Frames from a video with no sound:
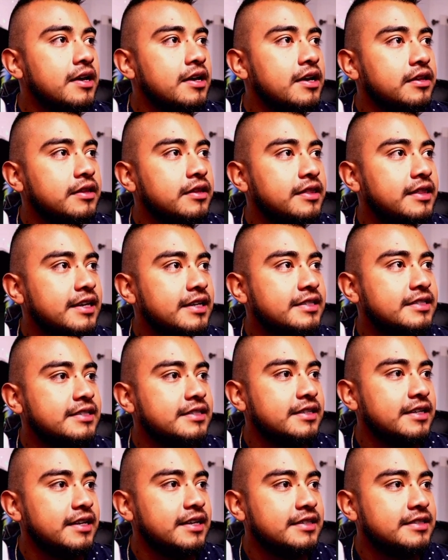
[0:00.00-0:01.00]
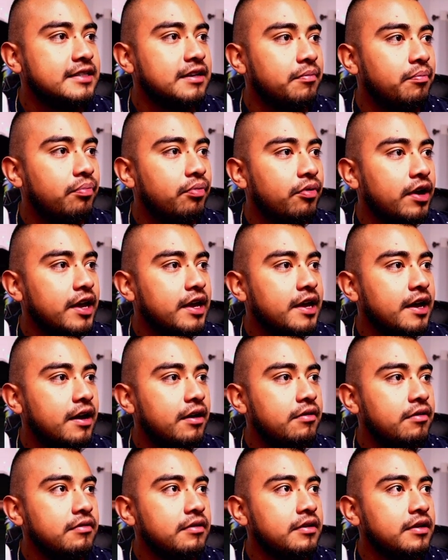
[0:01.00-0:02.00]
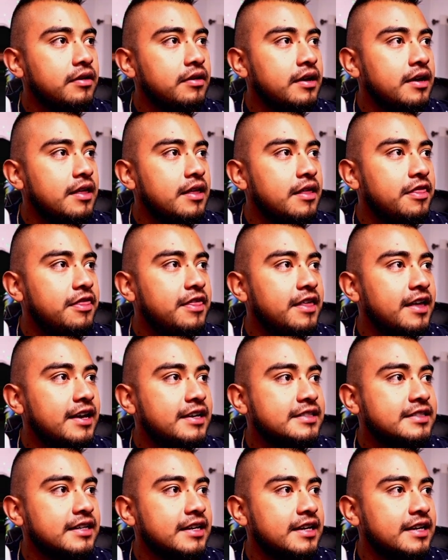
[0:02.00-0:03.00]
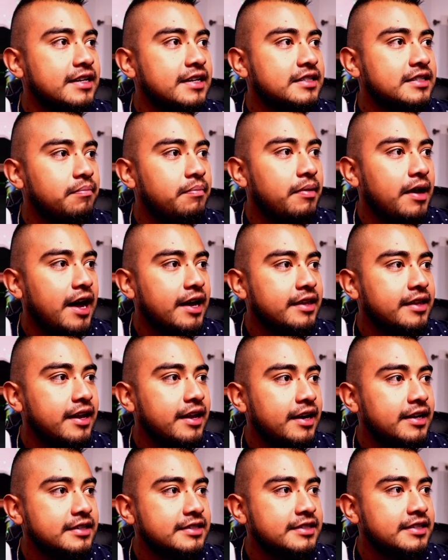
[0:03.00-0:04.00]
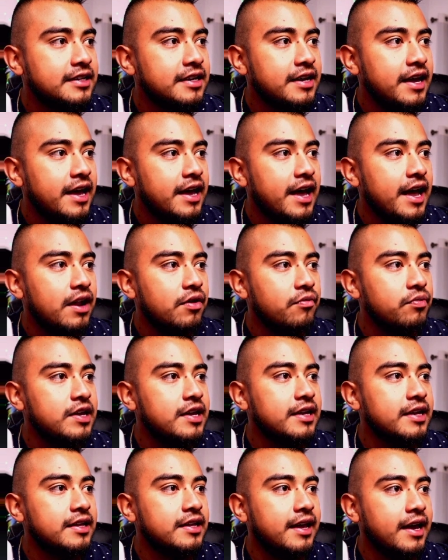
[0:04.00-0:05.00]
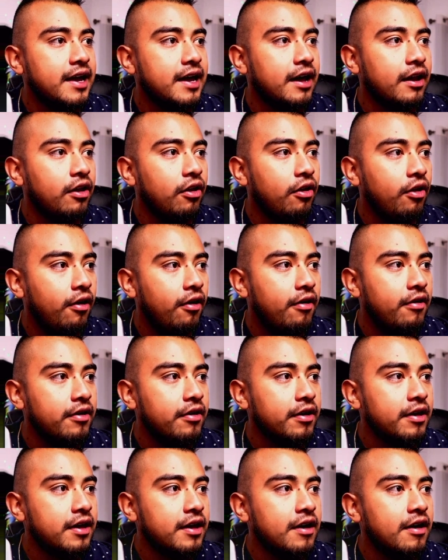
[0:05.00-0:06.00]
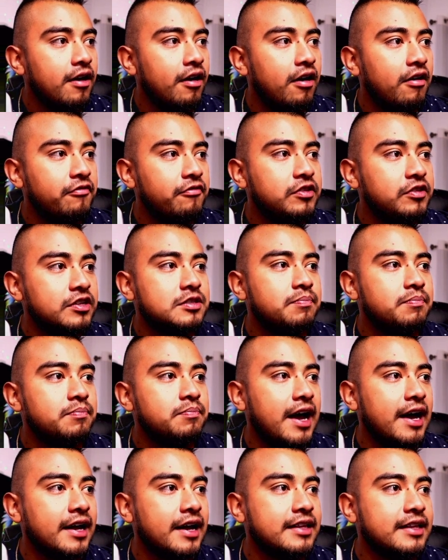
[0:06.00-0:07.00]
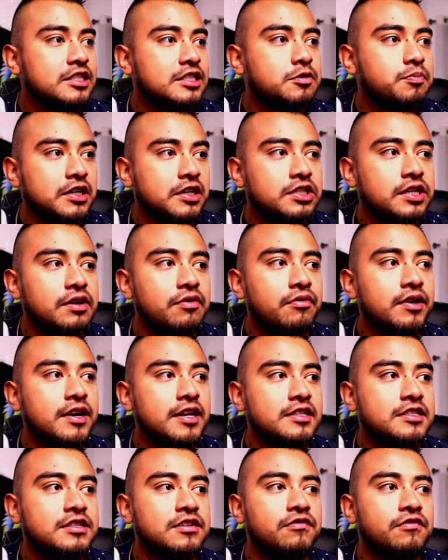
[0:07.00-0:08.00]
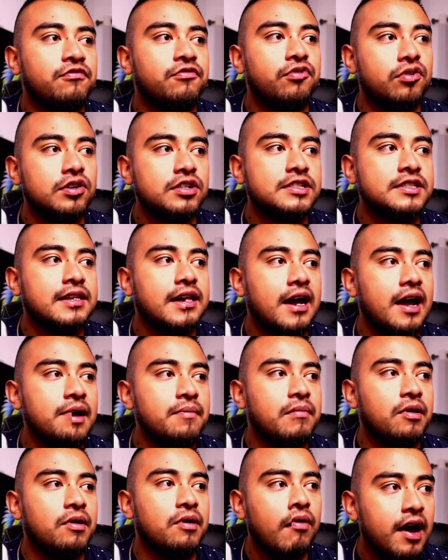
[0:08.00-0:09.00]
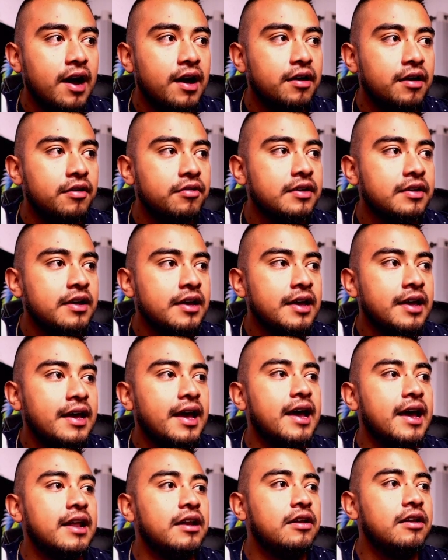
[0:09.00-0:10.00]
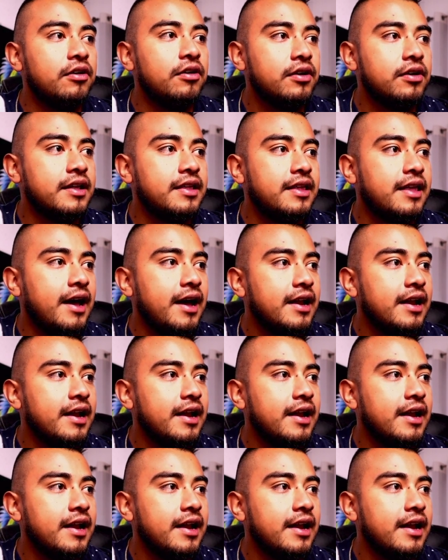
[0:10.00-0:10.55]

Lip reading: This is the breakout. This is the back test, and we can take along of this back test, especially when it's the first time around. And look at that.